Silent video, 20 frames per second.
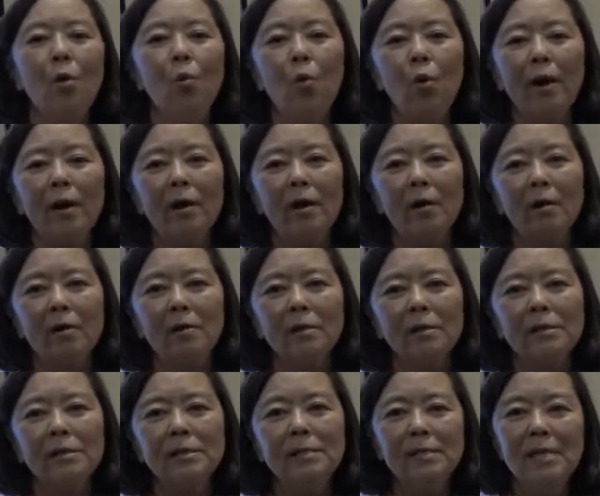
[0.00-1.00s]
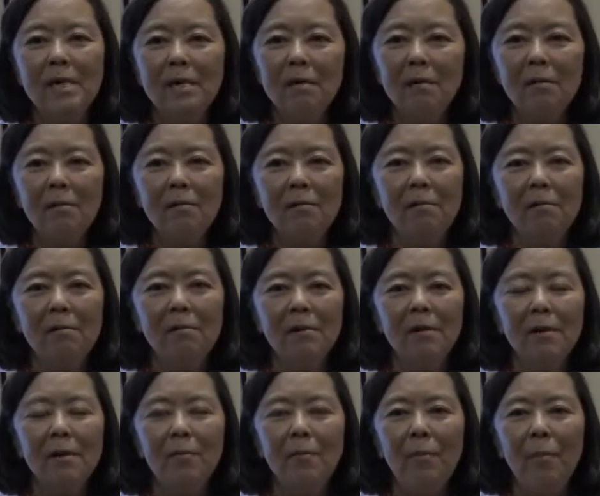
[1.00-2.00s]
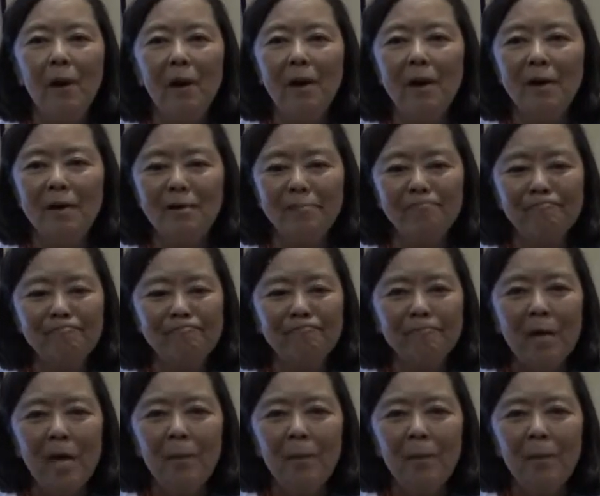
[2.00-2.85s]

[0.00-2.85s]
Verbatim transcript: where single um,